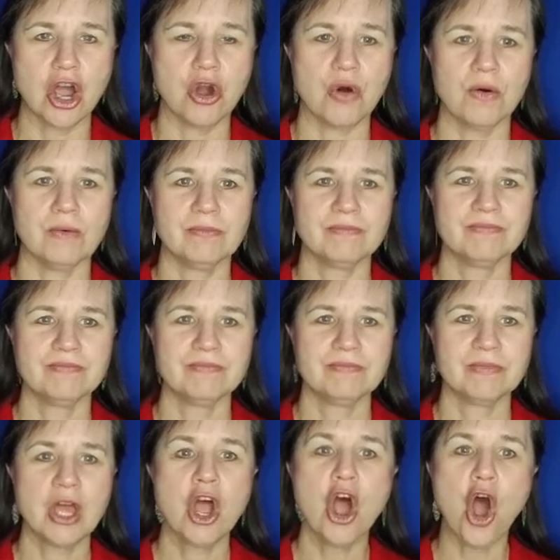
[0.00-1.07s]
O
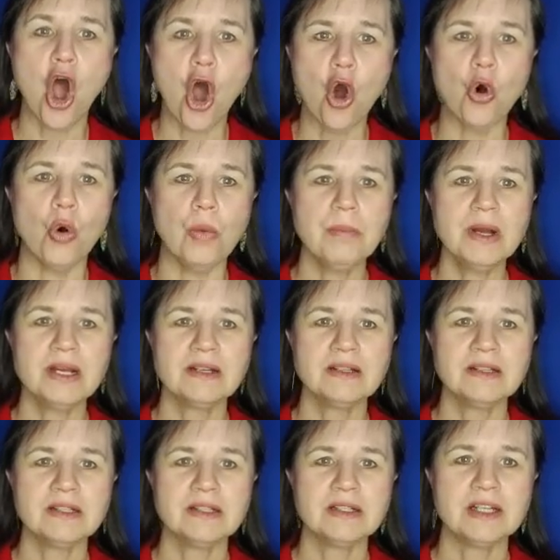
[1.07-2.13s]
home,
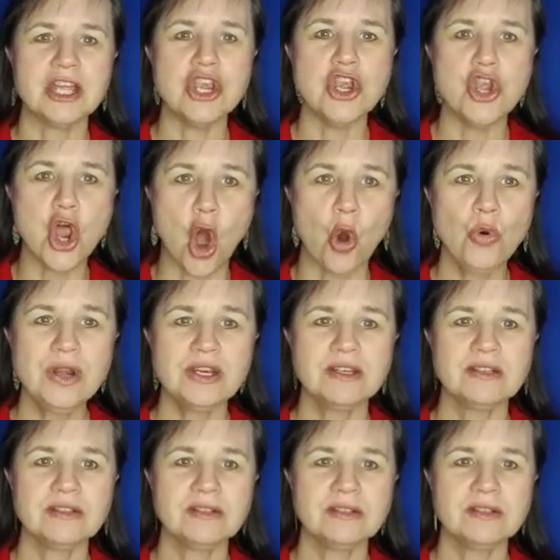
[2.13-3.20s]

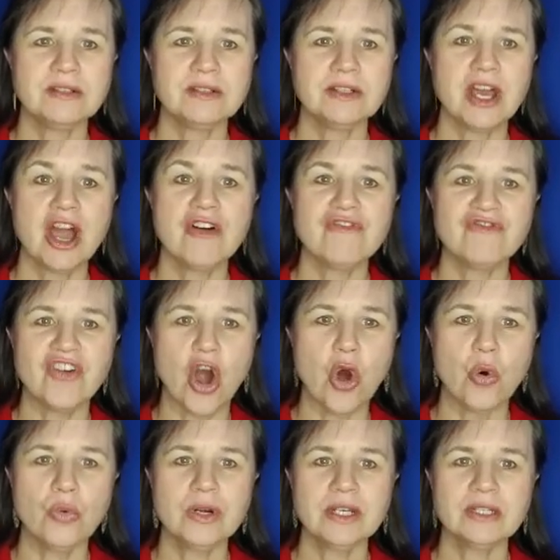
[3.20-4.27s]
note,
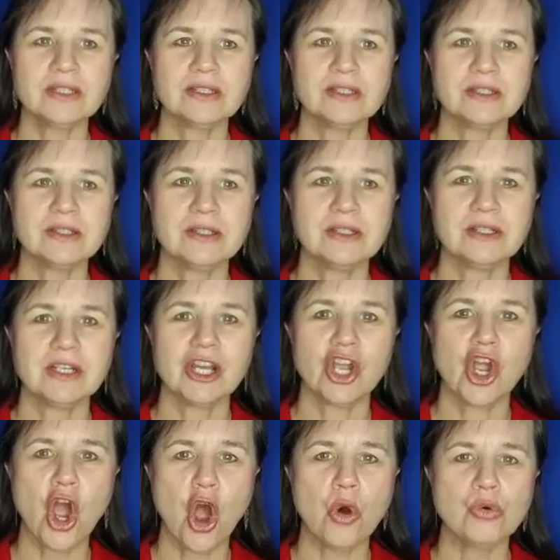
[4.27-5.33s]
phone,
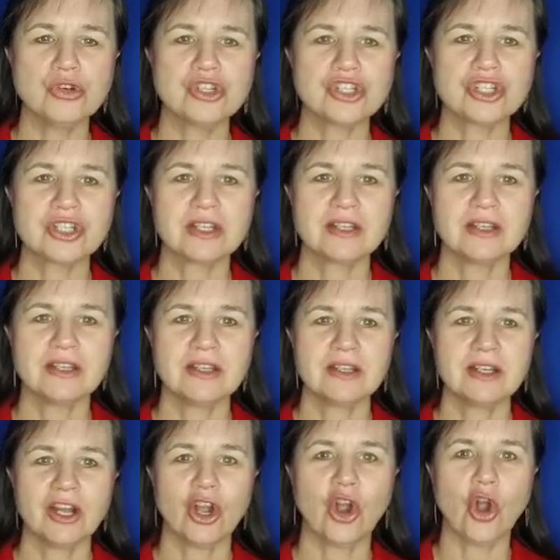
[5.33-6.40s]
coach,
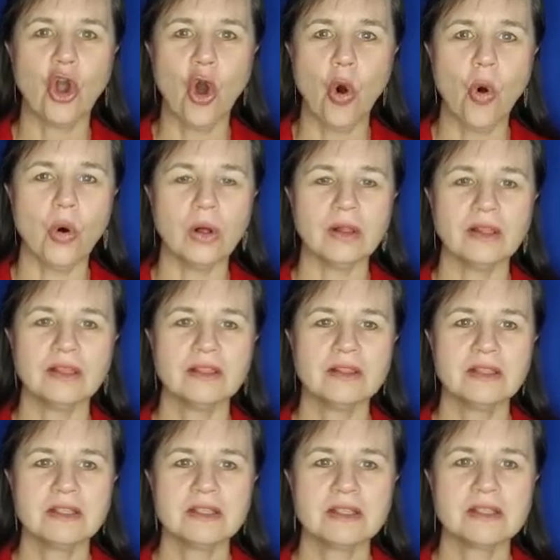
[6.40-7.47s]
goal,
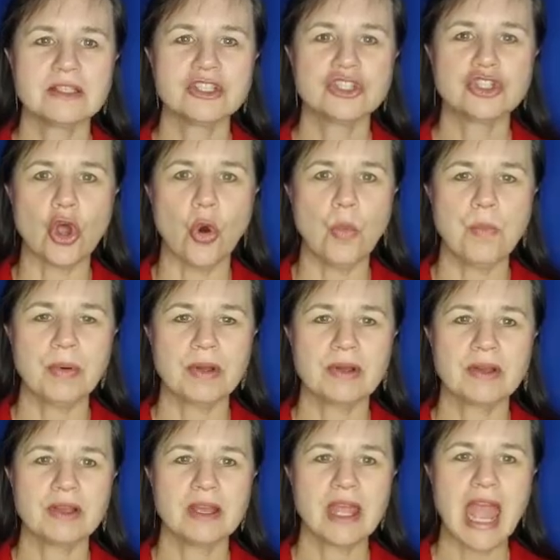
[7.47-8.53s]
soap,
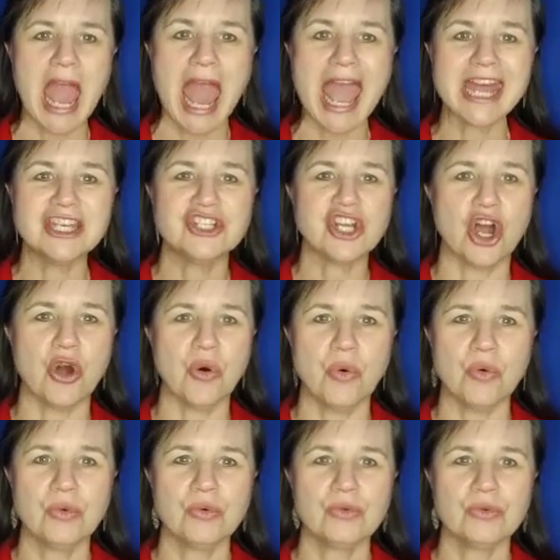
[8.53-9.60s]
and toe.
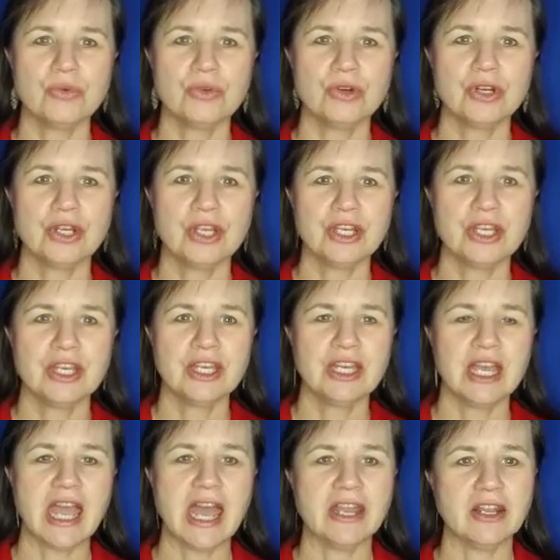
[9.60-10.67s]

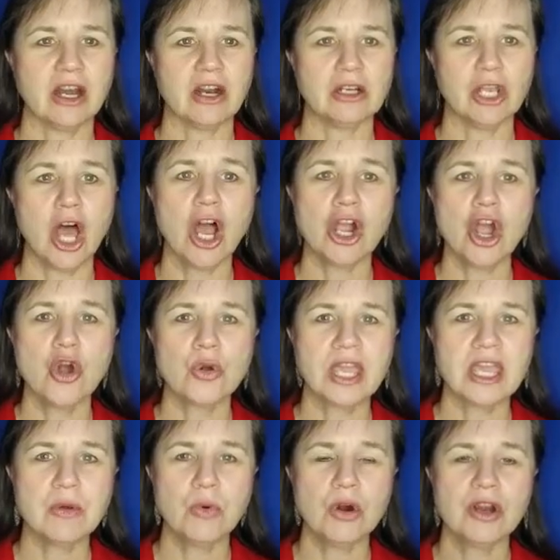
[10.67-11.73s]
And our long O
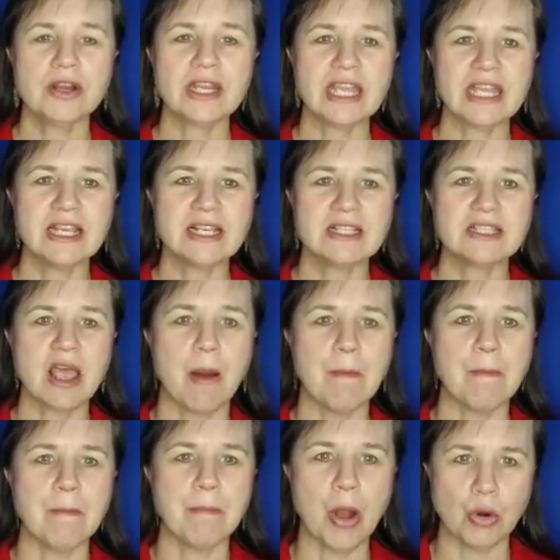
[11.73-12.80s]
keyword is
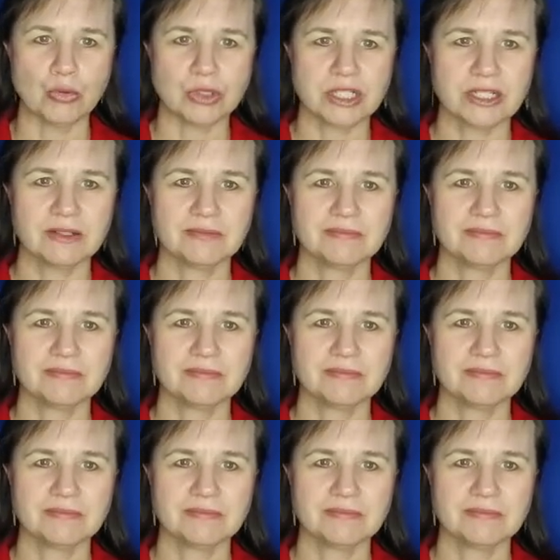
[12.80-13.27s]
boat.